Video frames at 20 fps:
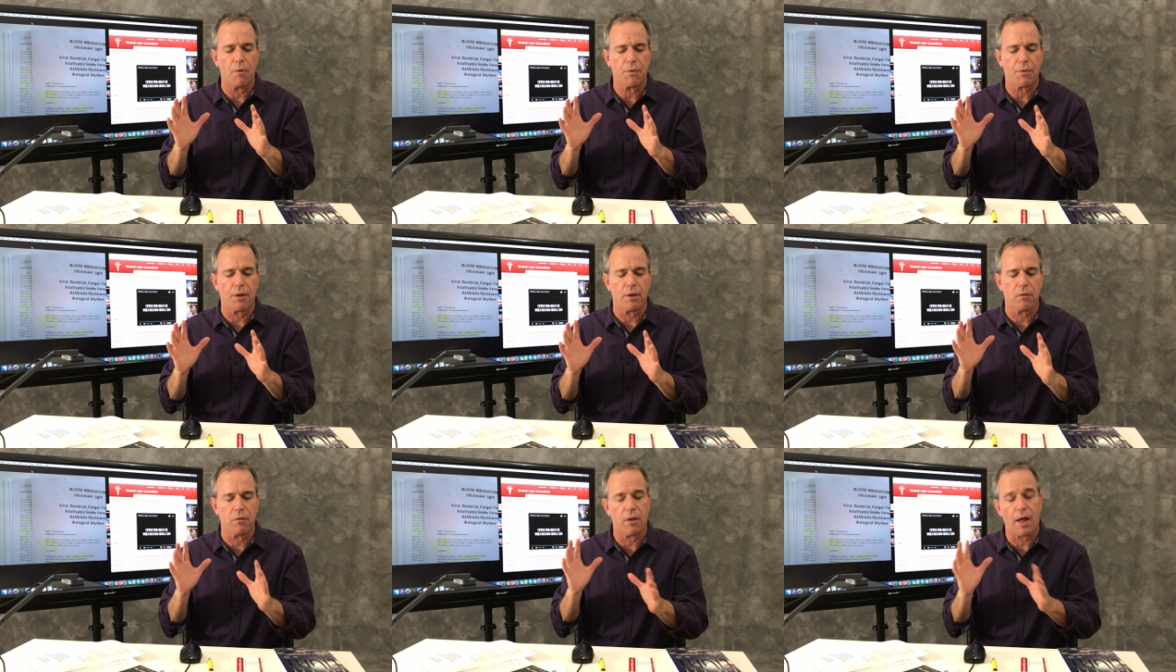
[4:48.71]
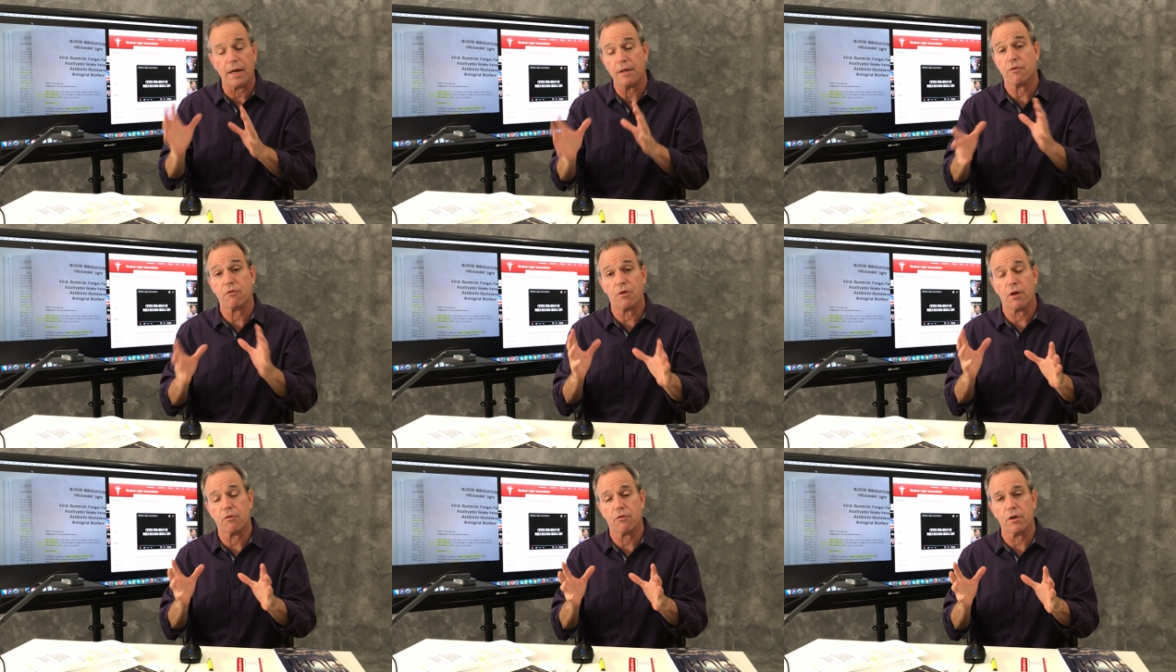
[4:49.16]
a
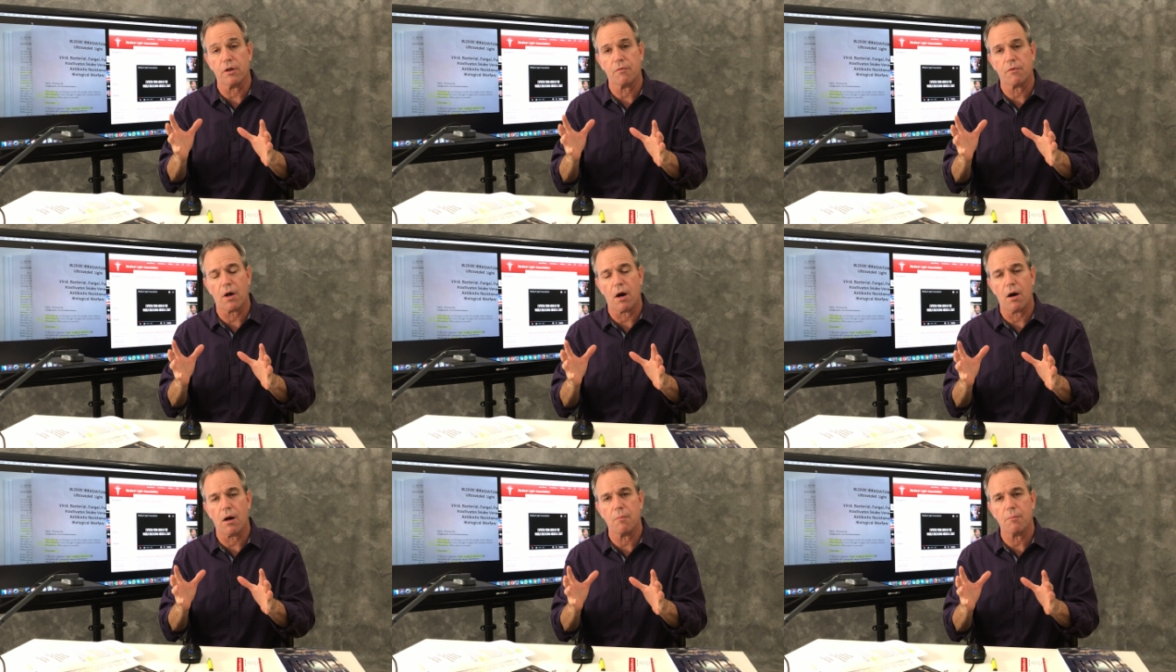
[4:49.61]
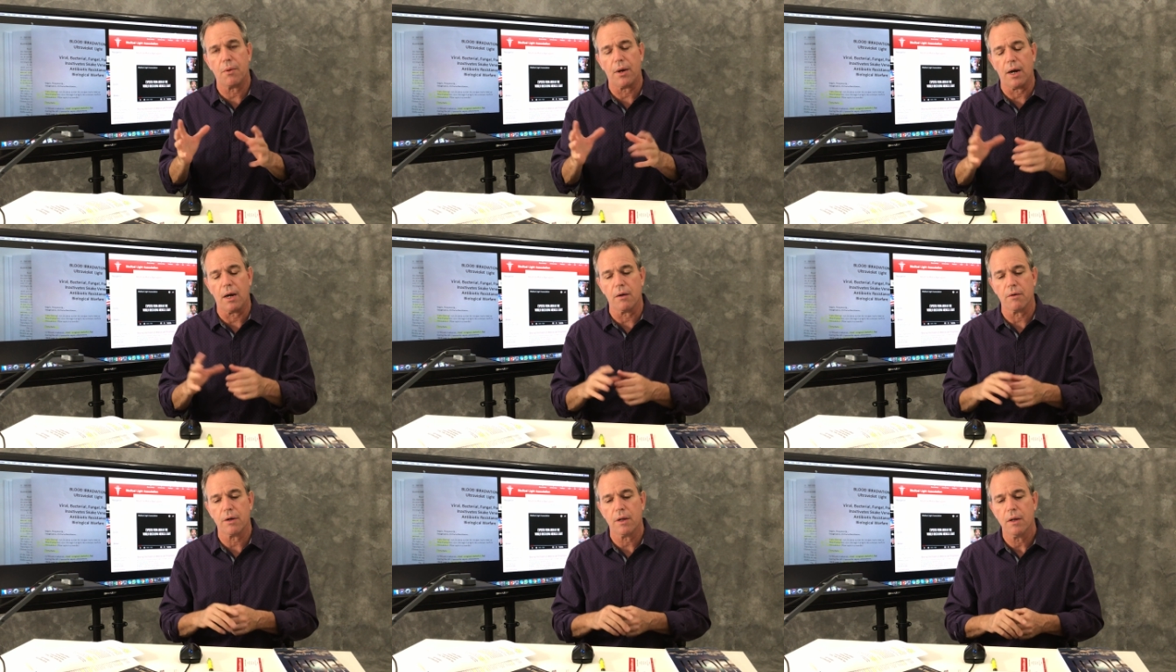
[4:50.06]
light-sensitive
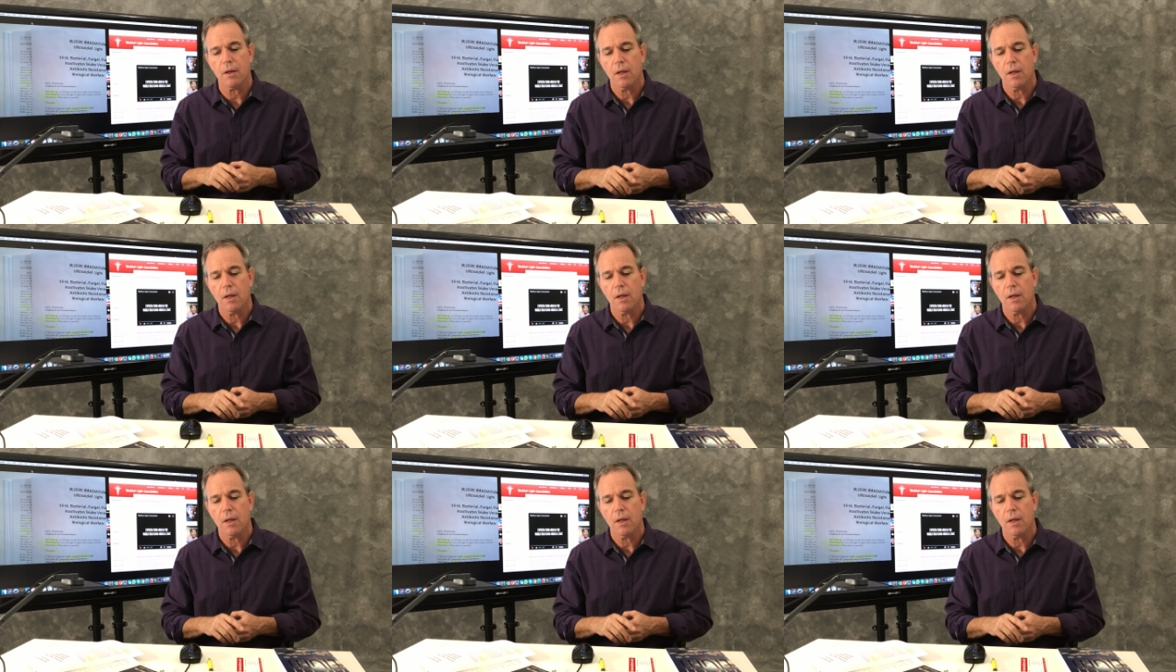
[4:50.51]
compound,